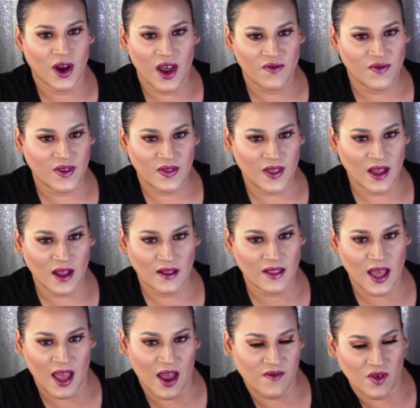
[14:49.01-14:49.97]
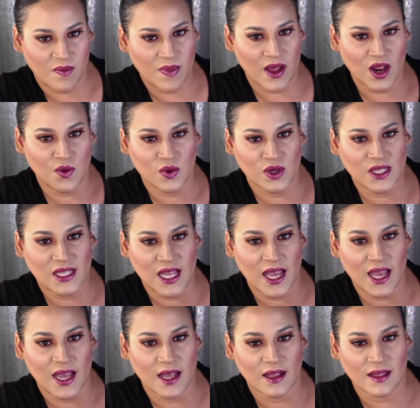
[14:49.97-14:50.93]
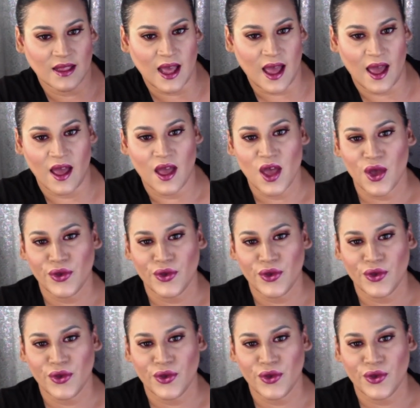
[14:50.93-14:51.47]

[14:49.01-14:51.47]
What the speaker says: everything that everybody was saying, that,